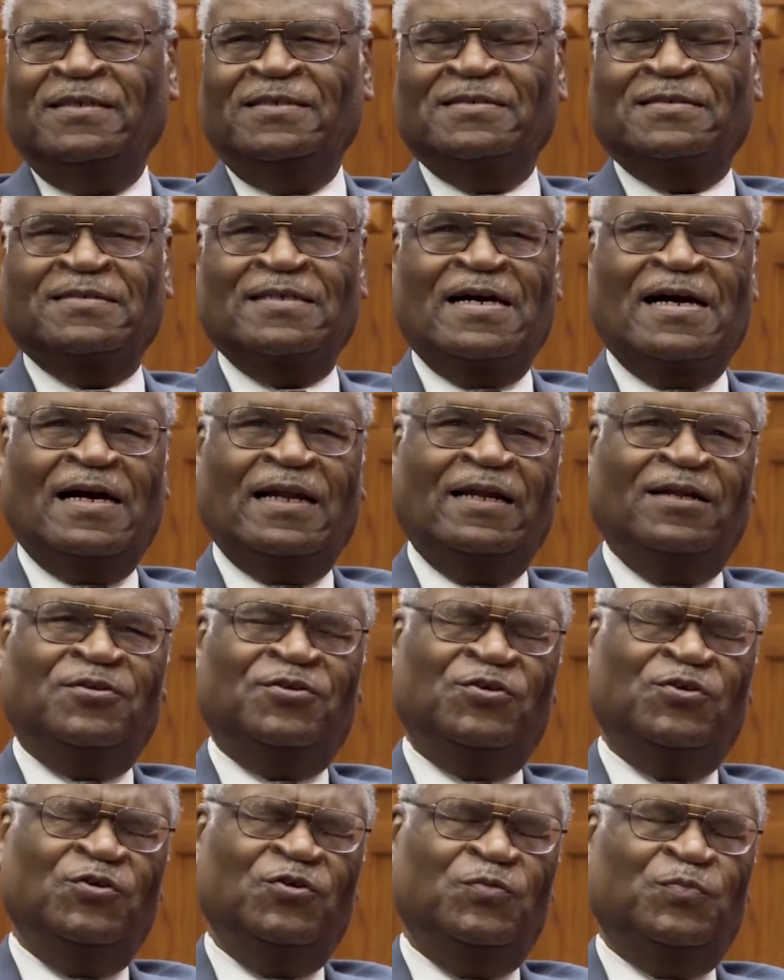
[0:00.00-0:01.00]
decided
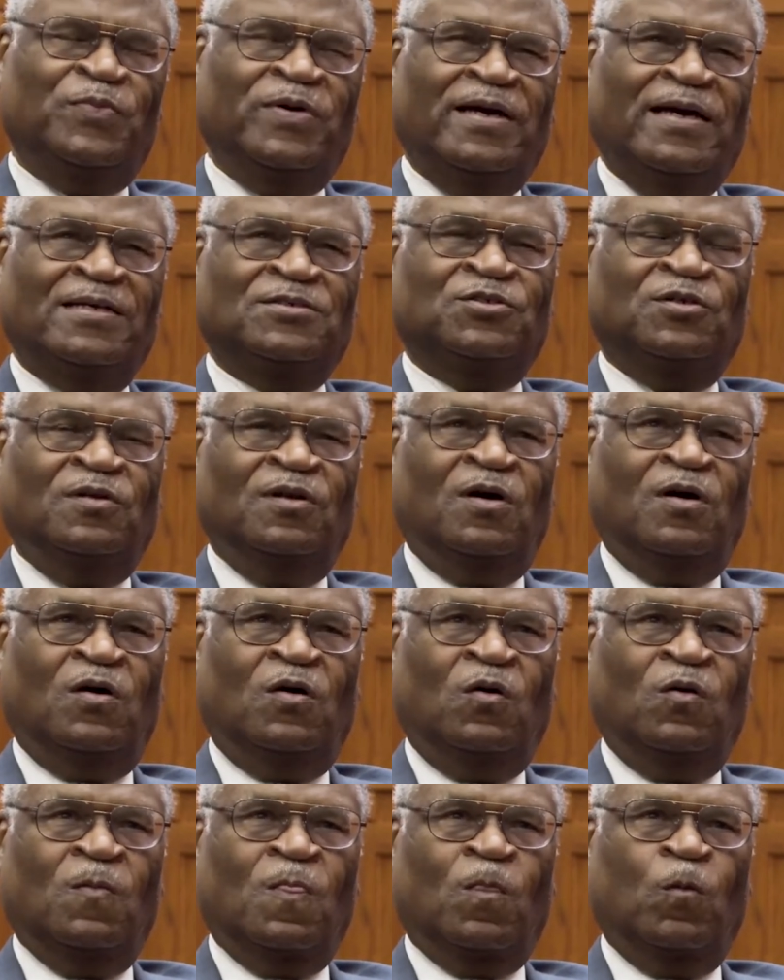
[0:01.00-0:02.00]
to pass a
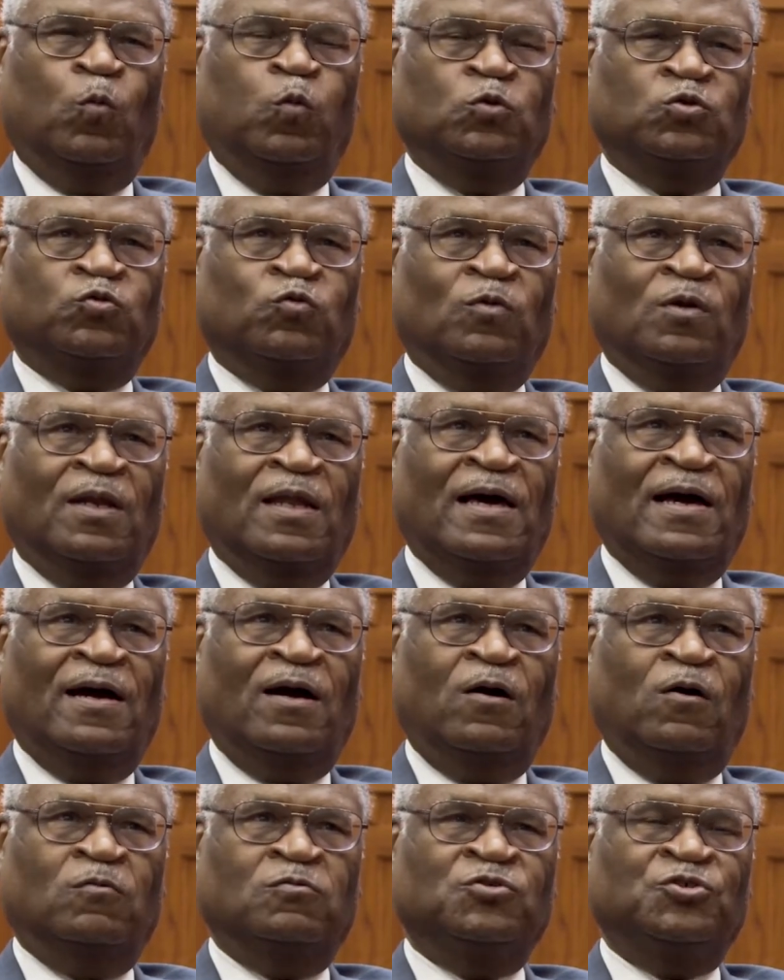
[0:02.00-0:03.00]
law which would
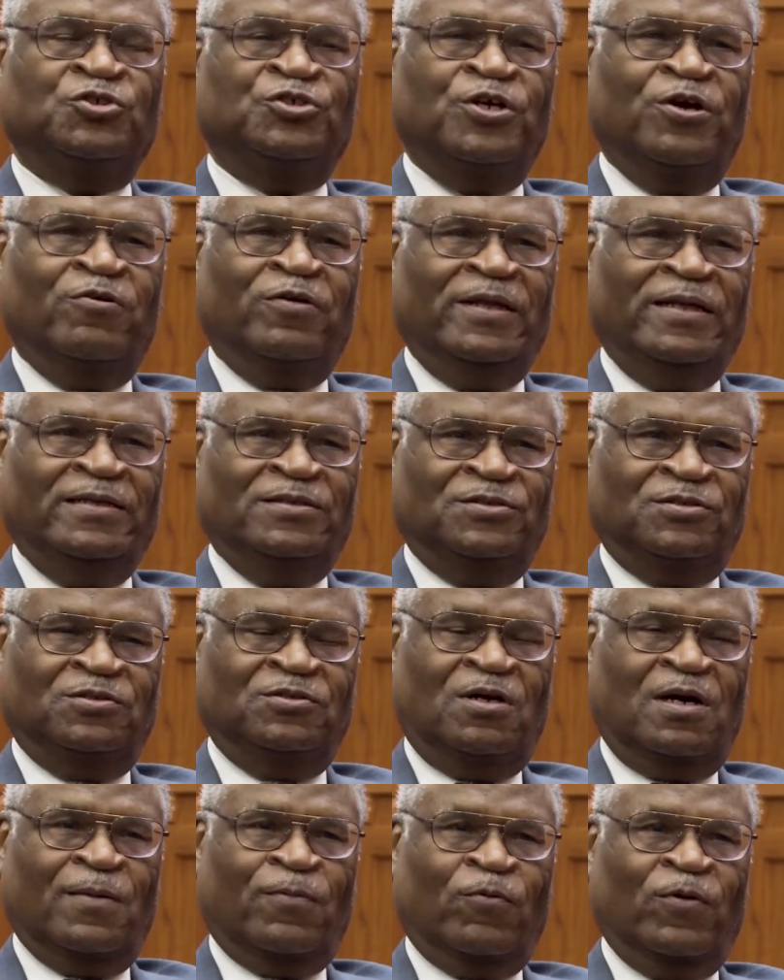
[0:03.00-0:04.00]
allow charities
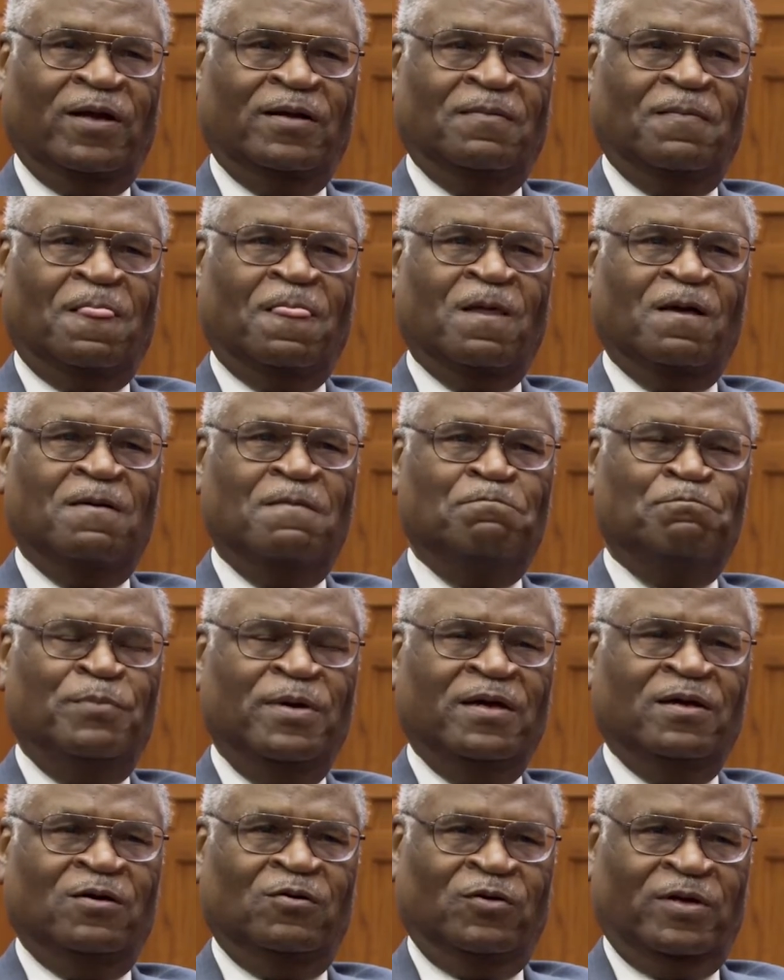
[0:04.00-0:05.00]
to operate
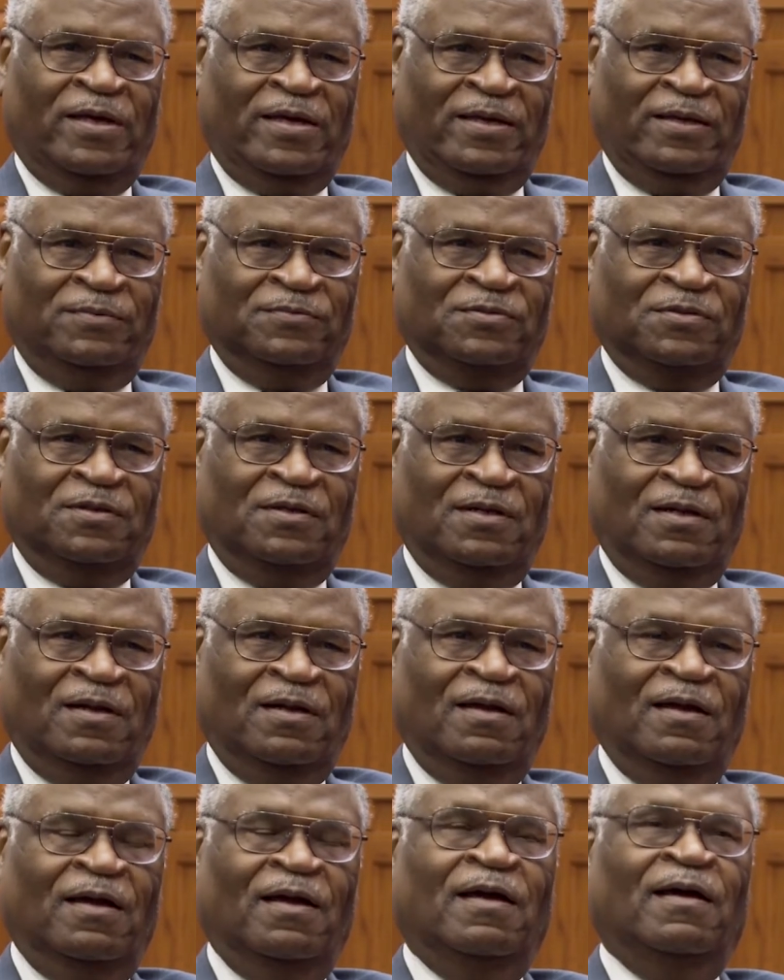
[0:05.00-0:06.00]
bingo games.
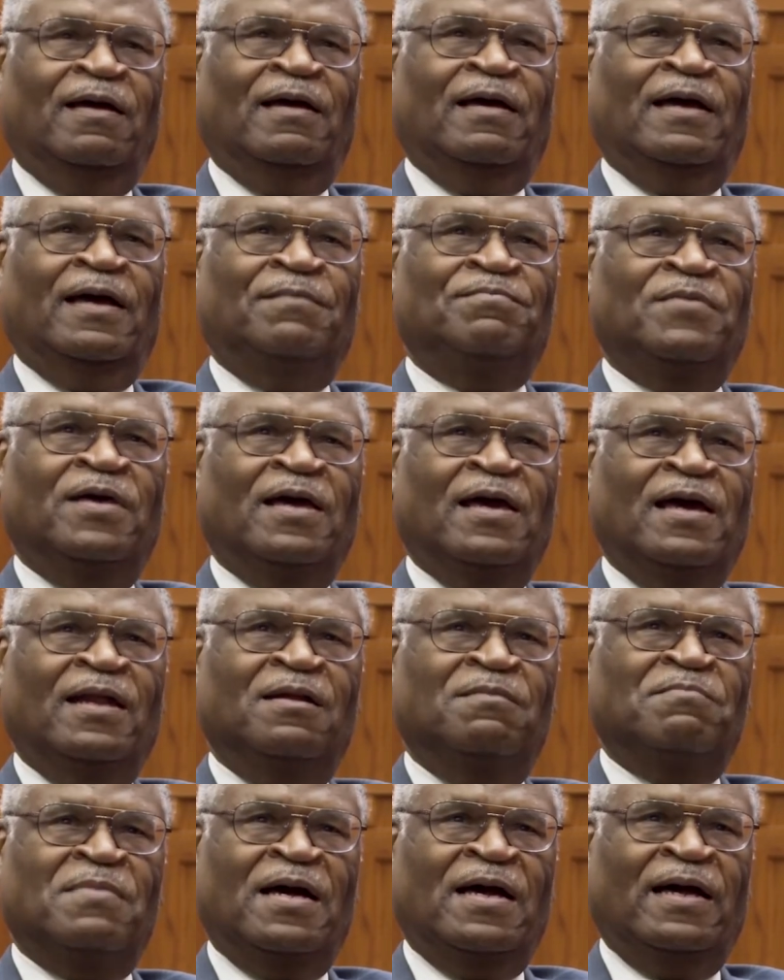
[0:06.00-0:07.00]
And they had
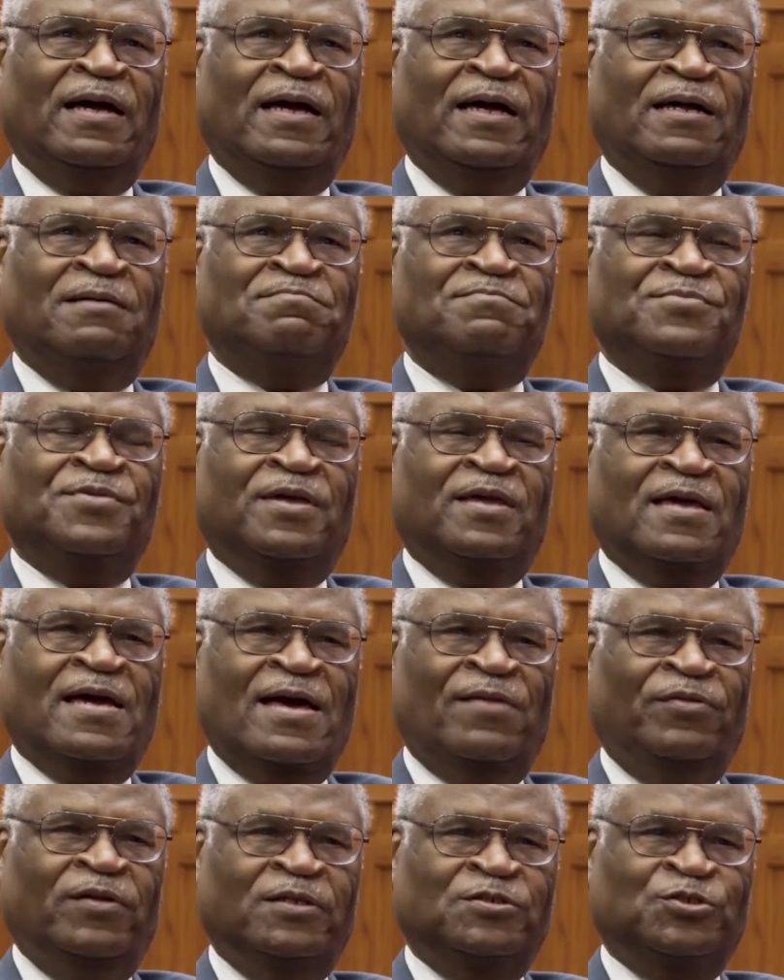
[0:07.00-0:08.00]
in mind the
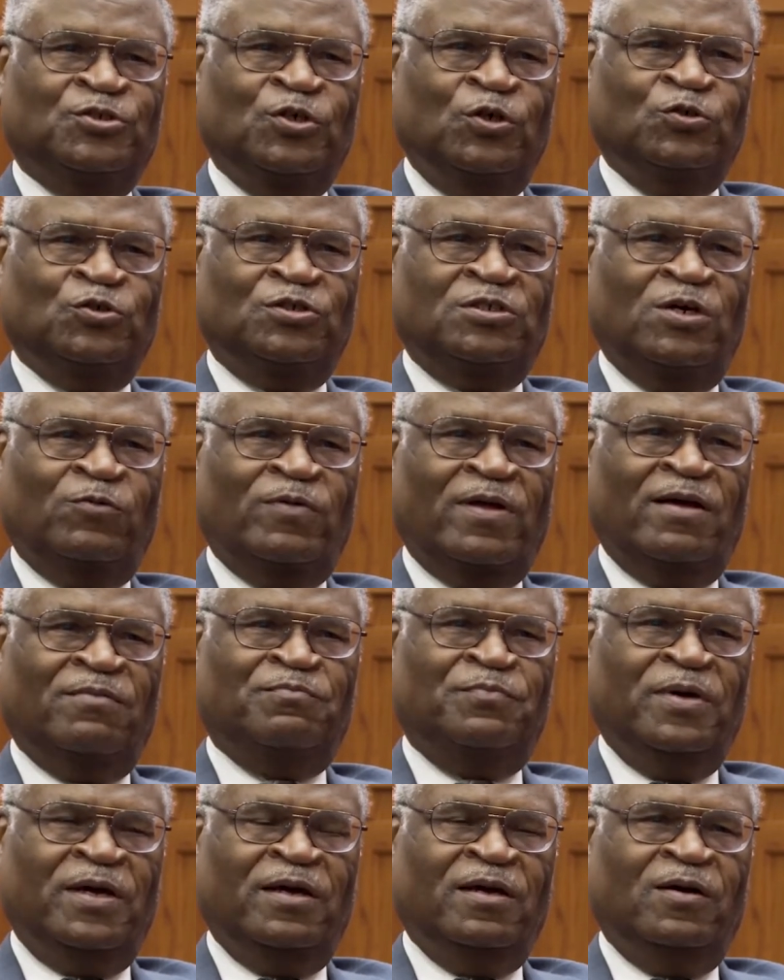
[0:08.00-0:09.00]
Catholic Church that would
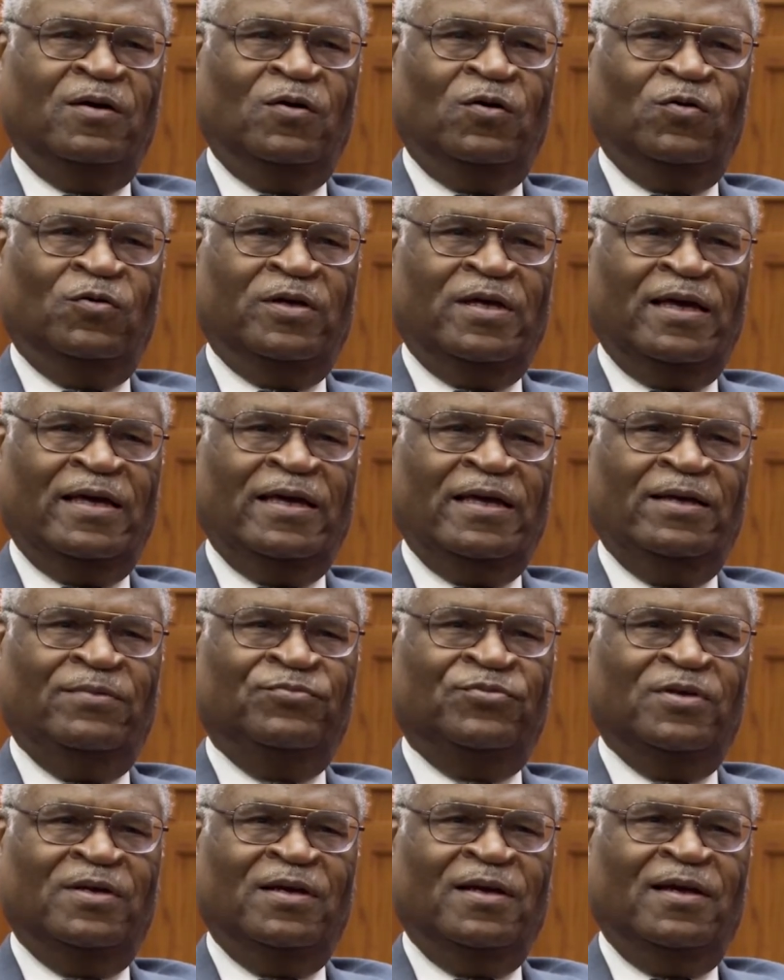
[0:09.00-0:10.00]
have bingo
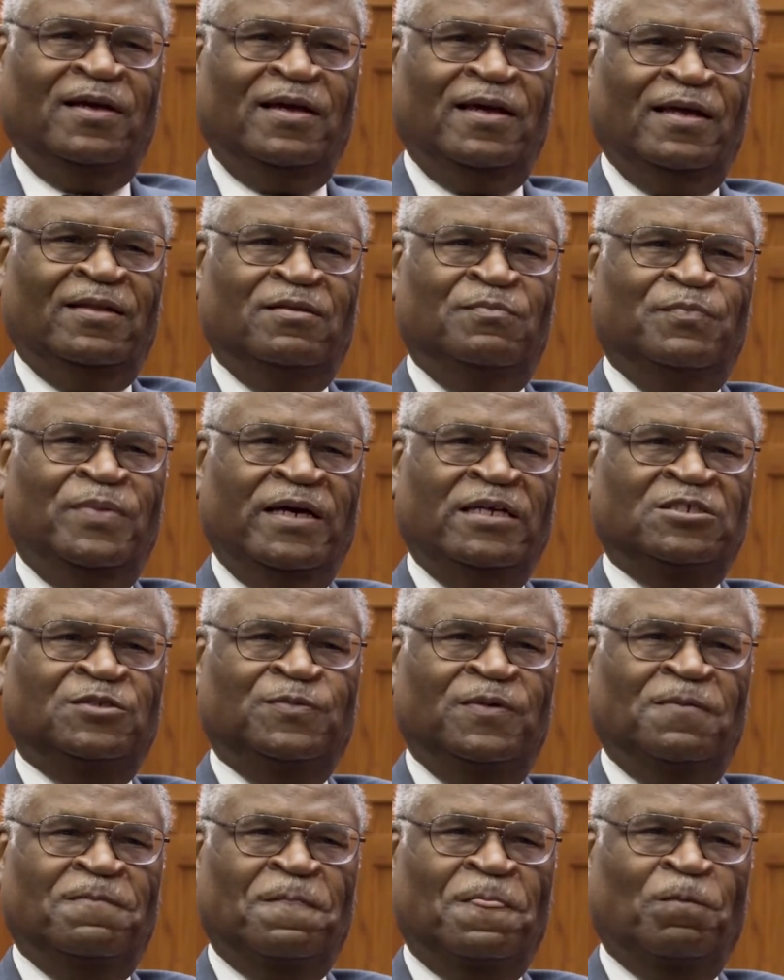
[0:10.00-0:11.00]
games in the
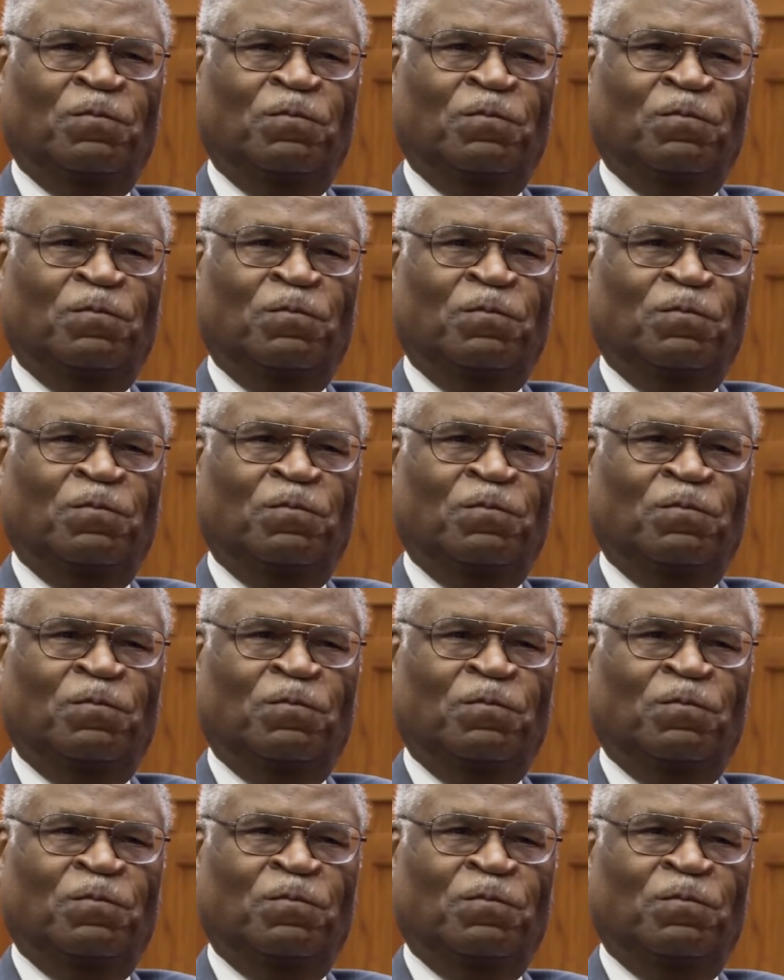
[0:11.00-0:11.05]
basement.